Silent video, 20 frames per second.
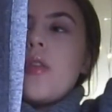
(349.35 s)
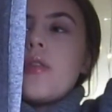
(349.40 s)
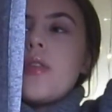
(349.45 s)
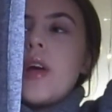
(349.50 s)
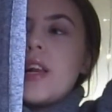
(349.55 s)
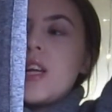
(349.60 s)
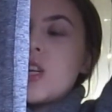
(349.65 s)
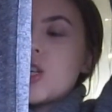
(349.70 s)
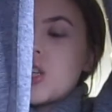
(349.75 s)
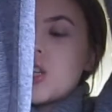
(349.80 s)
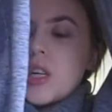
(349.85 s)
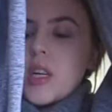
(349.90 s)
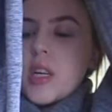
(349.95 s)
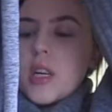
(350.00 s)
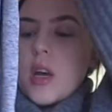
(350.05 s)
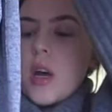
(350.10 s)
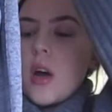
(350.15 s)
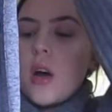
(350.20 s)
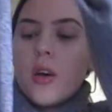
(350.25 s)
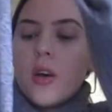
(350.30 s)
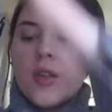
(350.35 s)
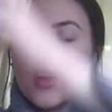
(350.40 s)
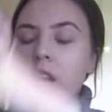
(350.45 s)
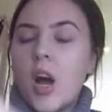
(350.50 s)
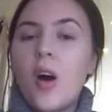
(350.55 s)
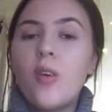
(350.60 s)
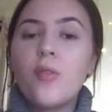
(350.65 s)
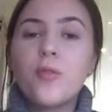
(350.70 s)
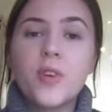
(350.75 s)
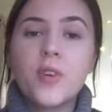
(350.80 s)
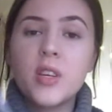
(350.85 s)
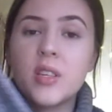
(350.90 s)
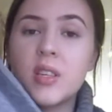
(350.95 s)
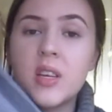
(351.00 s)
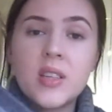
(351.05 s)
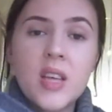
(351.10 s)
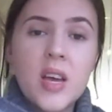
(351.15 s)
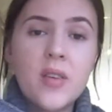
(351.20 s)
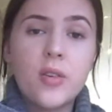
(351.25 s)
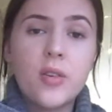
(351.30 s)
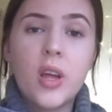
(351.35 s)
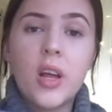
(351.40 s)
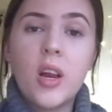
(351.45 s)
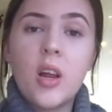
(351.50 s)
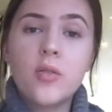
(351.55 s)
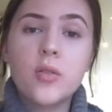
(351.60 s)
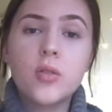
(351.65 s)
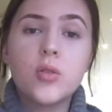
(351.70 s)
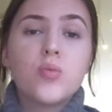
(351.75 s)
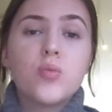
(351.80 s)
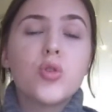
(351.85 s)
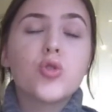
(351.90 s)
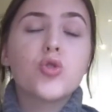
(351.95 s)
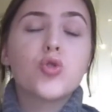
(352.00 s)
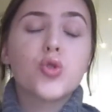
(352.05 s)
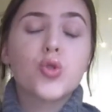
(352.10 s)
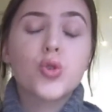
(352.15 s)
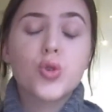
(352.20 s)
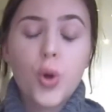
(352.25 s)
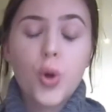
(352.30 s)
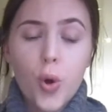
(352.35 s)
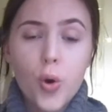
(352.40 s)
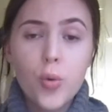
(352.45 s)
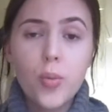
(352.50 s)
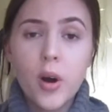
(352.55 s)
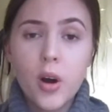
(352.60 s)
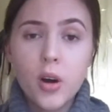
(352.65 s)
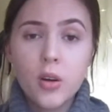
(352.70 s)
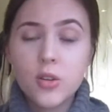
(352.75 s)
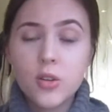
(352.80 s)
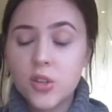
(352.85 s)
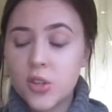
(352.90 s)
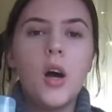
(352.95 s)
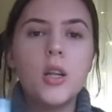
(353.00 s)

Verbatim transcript: they're literally the comfiest things ever and I love them so much.